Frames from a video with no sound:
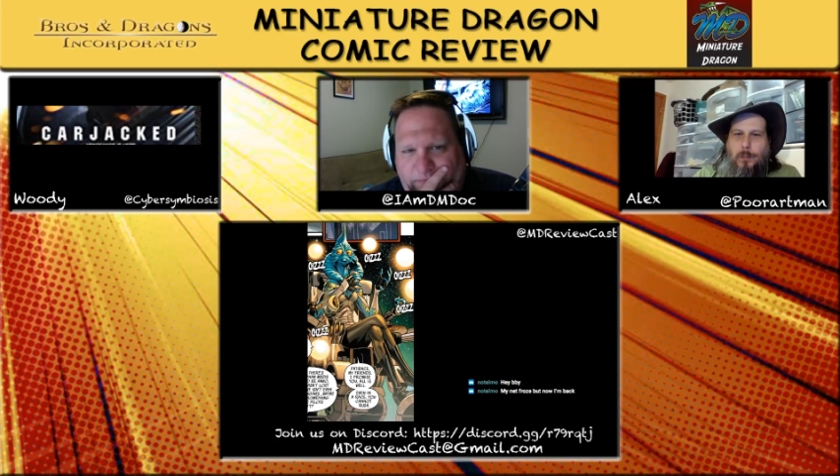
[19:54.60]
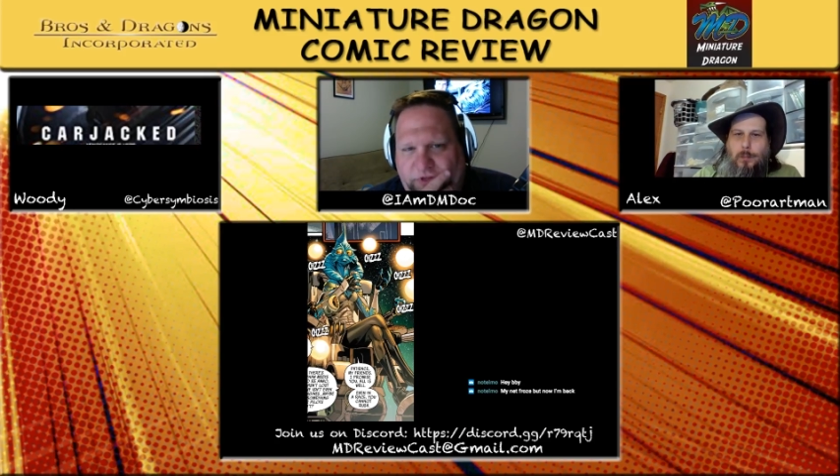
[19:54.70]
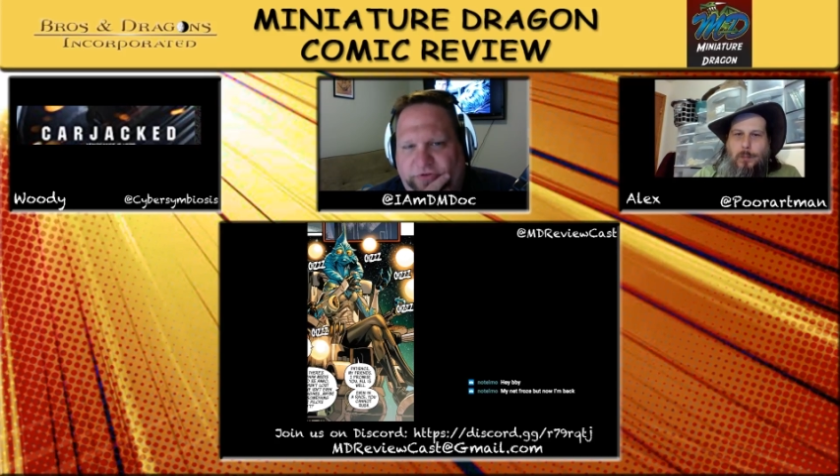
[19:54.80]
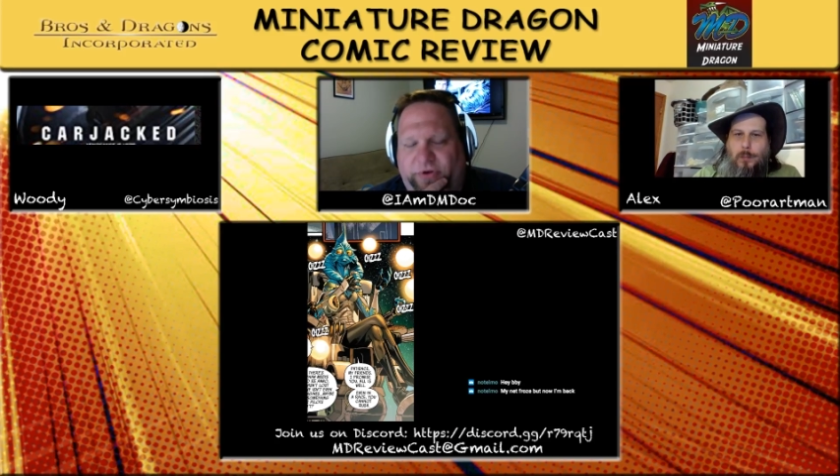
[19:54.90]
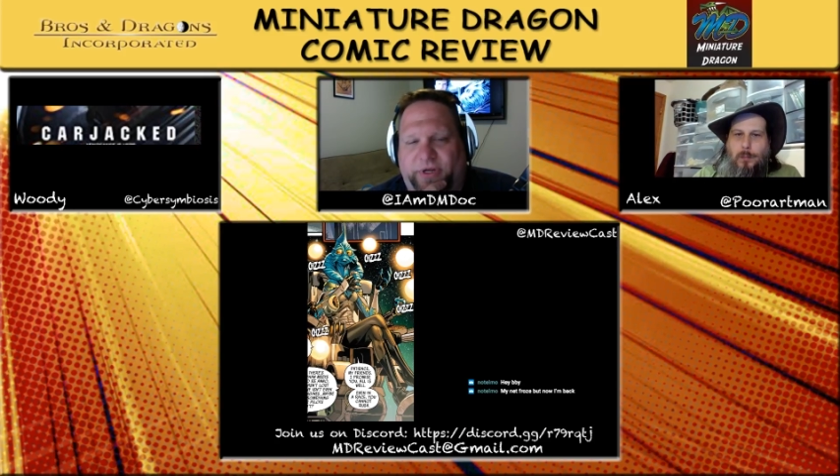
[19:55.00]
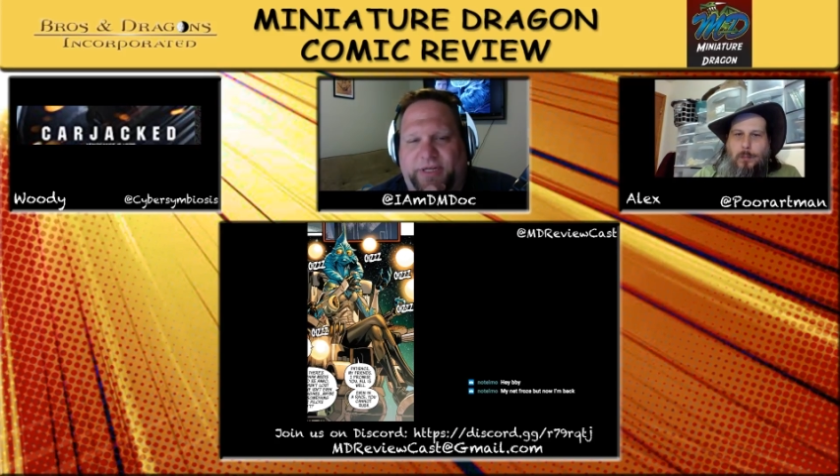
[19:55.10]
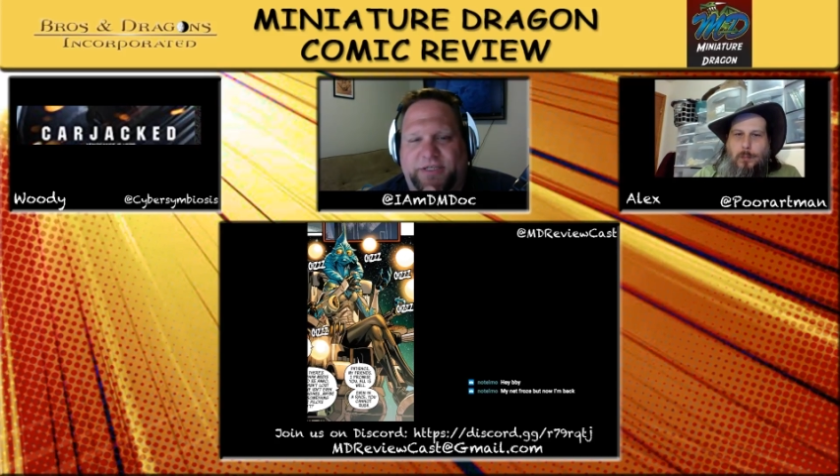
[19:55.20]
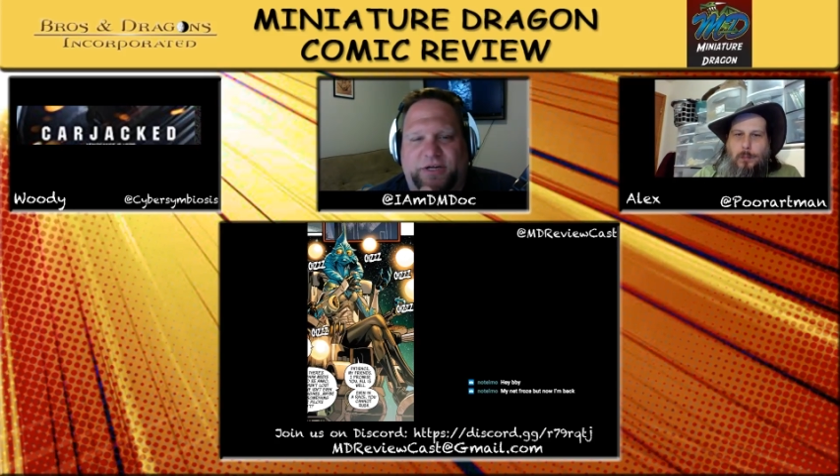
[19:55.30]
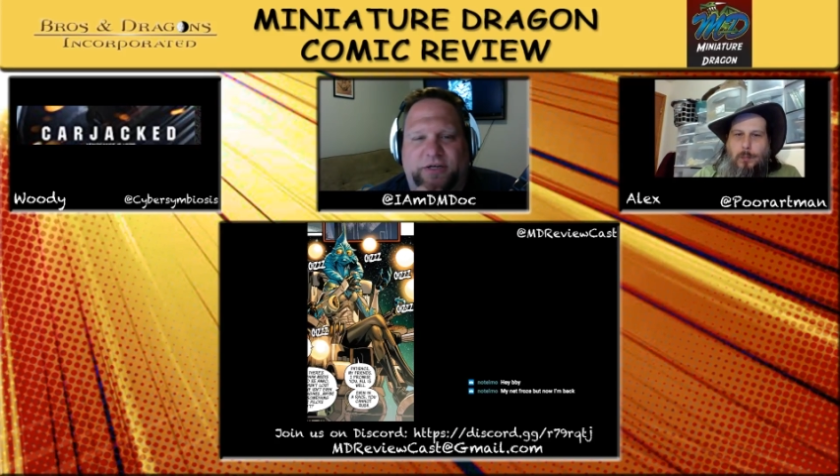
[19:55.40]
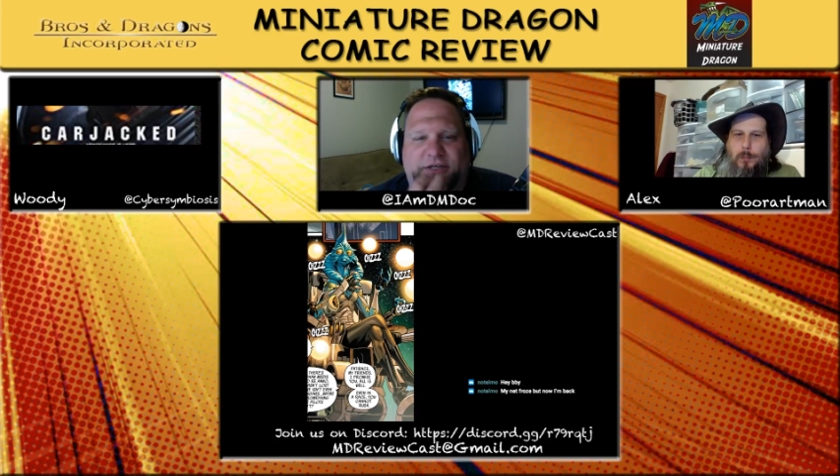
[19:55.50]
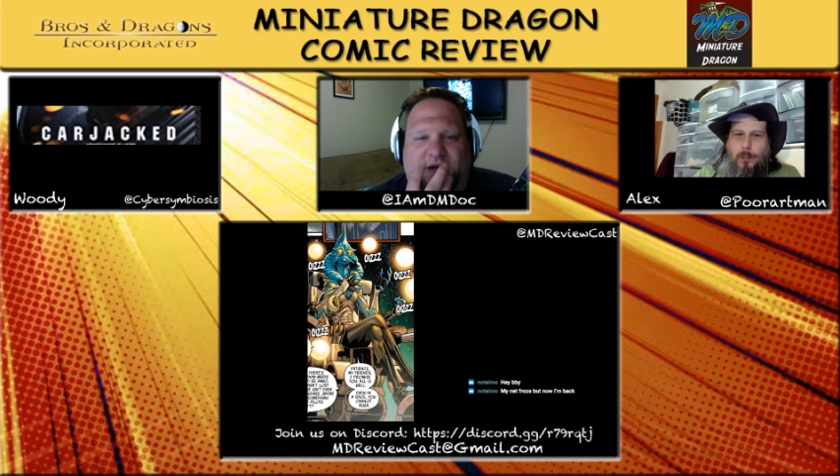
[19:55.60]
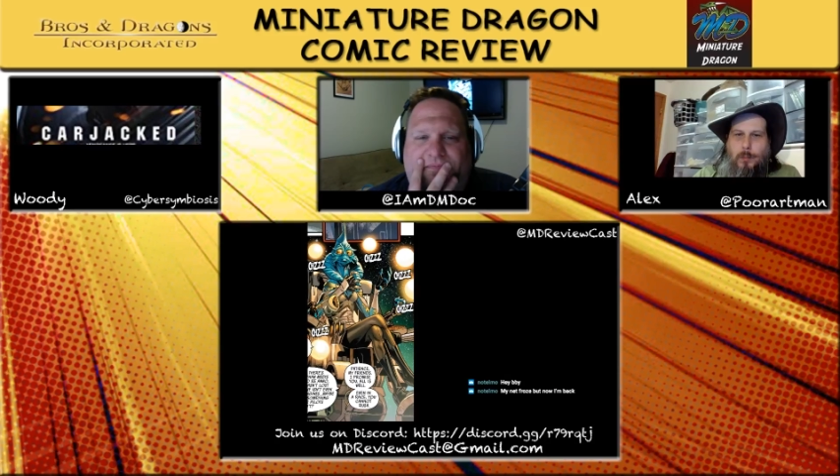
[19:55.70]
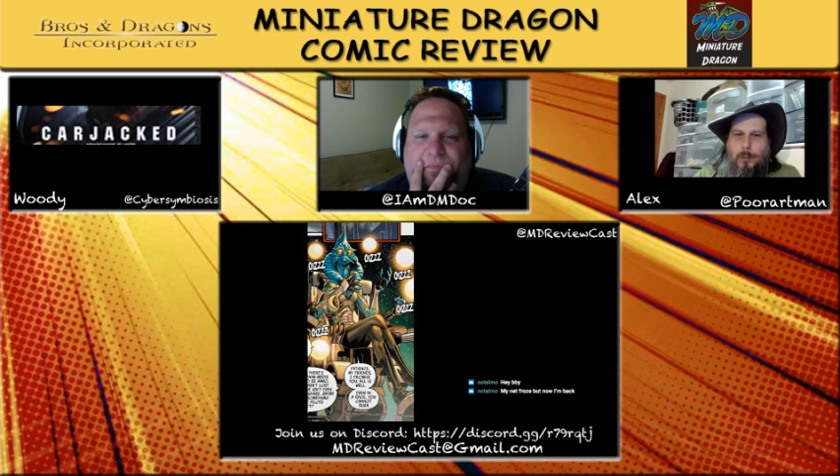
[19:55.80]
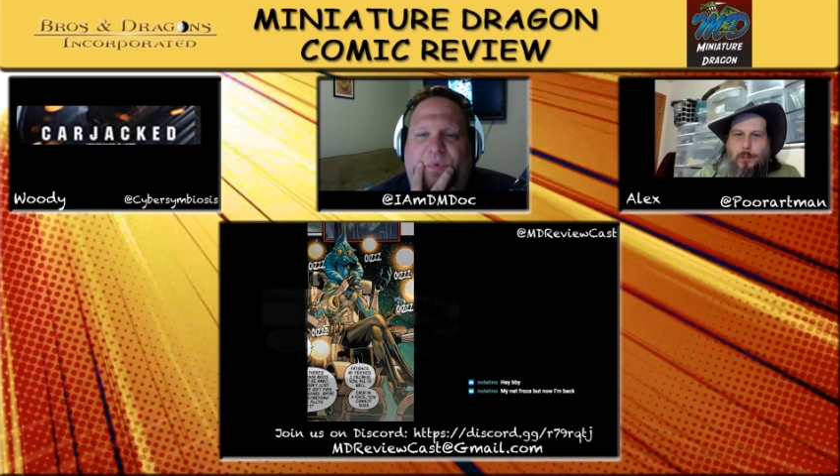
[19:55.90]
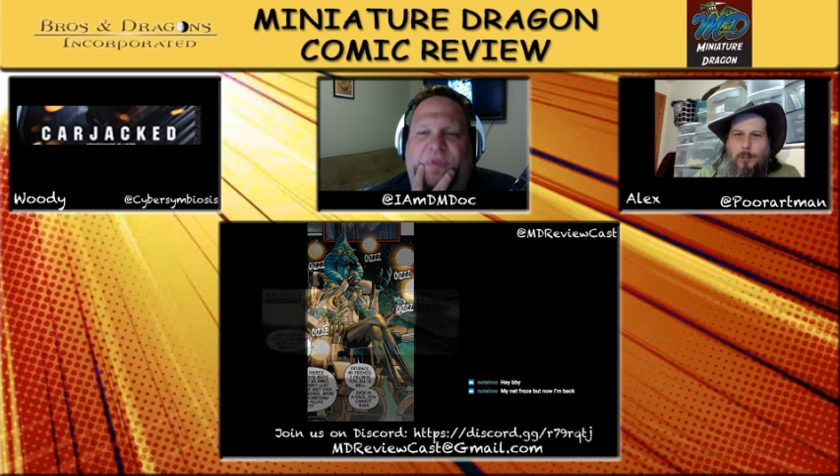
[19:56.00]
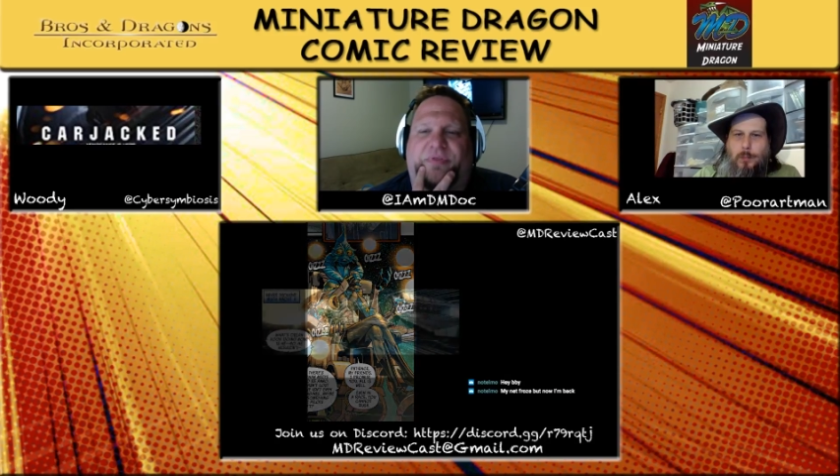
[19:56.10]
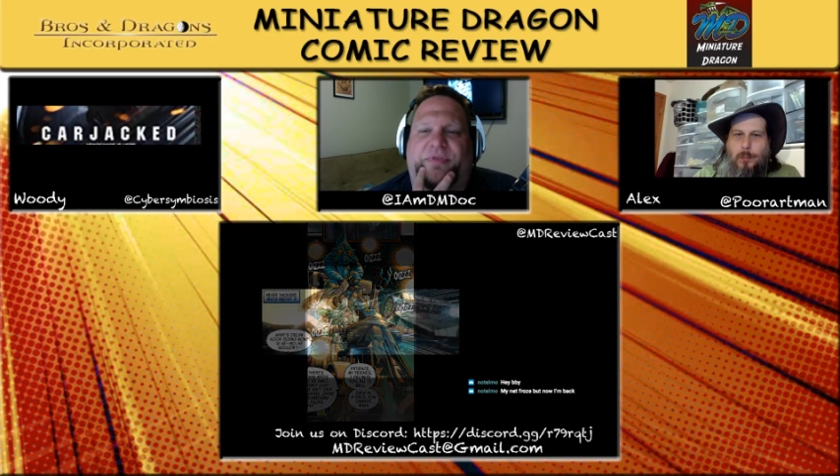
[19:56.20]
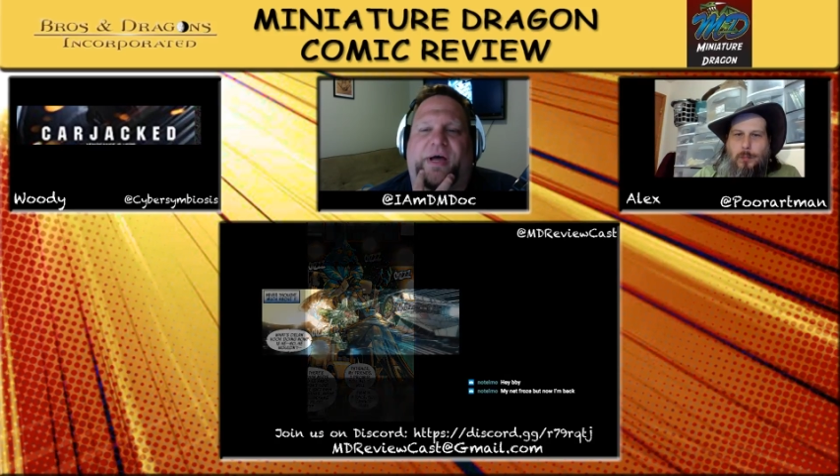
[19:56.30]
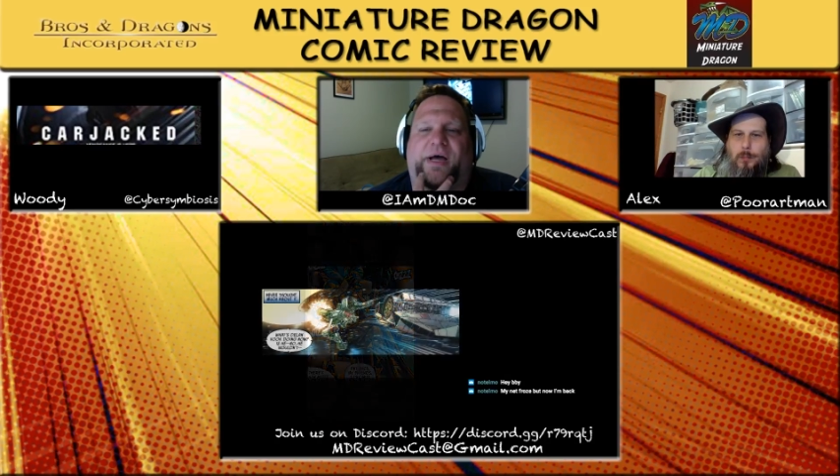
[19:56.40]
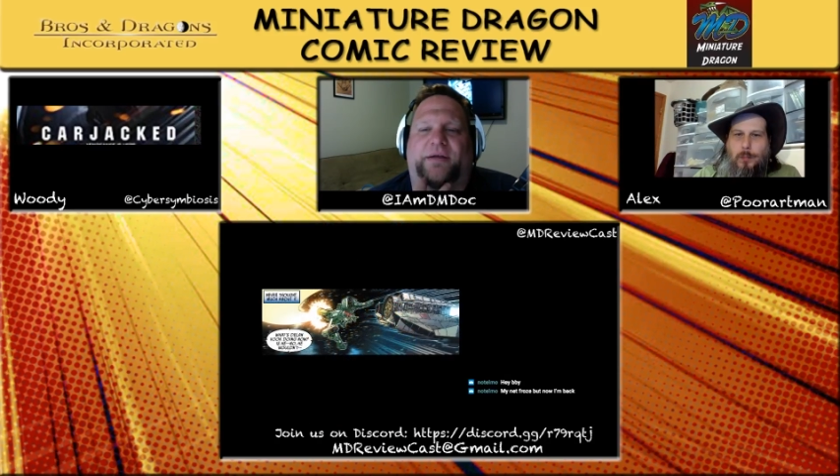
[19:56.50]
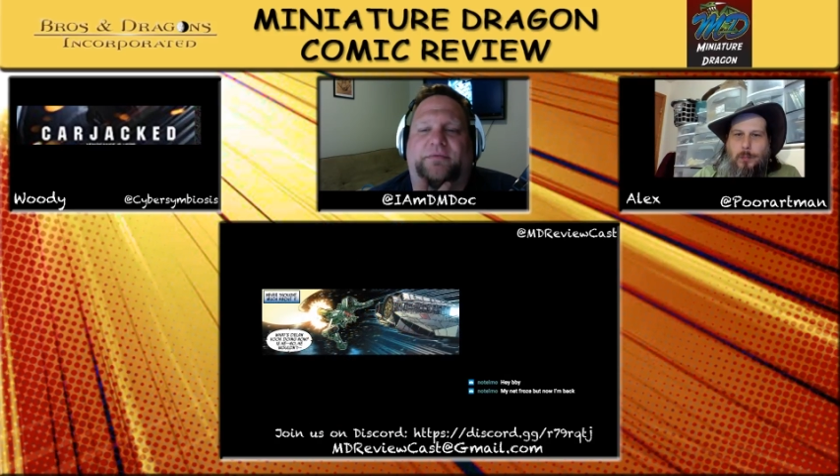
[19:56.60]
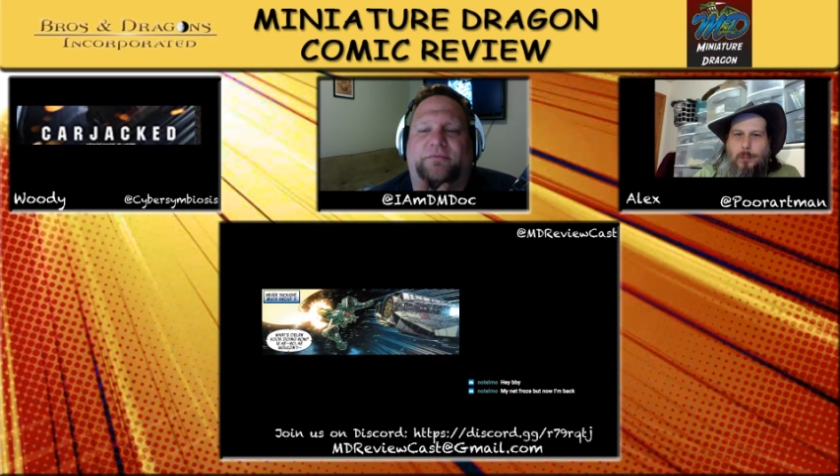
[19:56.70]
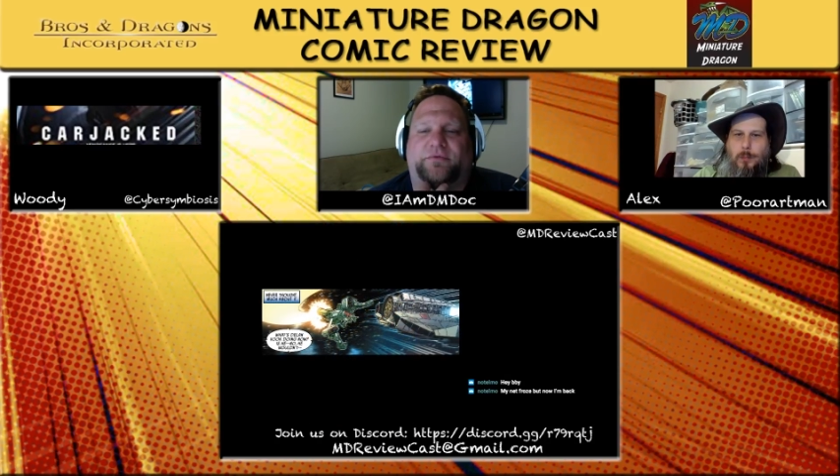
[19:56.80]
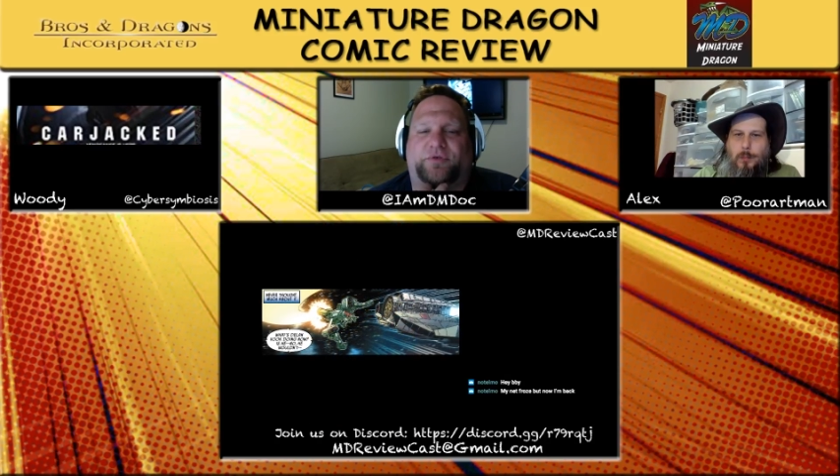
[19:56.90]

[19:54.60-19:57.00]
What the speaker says: So it starts off with Han